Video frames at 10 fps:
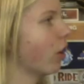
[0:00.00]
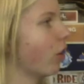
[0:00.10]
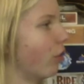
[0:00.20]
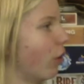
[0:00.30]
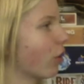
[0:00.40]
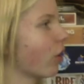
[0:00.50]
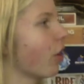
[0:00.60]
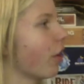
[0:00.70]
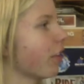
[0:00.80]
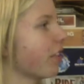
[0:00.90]
Wrong.
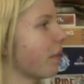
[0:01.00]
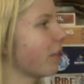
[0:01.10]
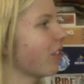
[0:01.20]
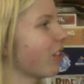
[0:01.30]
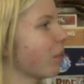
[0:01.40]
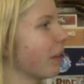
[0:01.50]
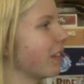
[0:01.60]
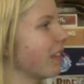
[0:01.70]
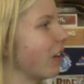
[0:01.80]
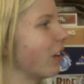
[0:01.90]
Earth's atmosphere is pressing
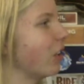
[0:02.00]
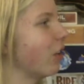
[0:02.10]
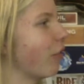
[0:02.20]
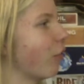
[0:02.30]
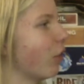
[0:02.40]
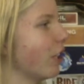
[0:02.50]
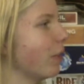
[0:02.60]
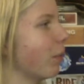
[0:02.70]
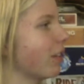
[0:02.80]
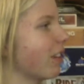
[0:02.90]
down on you at
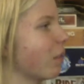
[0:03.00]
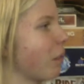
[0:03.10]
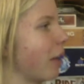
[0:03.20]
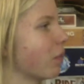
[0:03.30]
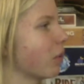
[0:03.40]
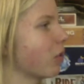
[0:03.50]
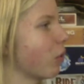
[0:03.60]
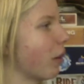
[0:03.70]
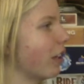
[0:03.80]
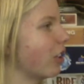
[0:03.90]
14.6 pounds per
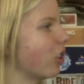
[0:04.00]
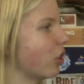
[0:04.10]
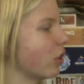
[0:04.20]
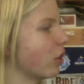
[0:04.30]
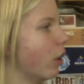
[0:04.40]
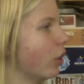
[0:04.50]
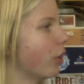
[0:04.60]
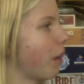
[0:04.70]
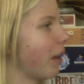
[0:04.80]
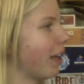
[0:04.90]
square inch. Your
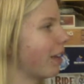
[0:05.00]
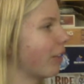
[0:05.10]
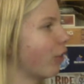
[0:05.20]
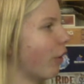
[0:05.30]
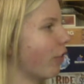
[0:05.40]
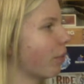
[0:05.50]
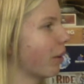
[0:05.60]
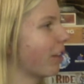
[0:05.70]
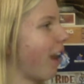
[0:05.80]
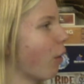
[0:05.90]
body has evolved to
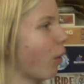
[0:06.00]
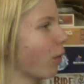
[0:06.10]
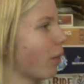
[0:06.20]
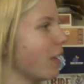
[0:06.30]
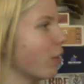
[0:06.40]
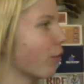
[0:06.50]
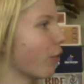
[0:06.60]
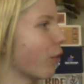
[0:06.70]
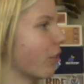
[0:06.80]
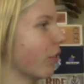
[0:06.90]
press outward with equal force.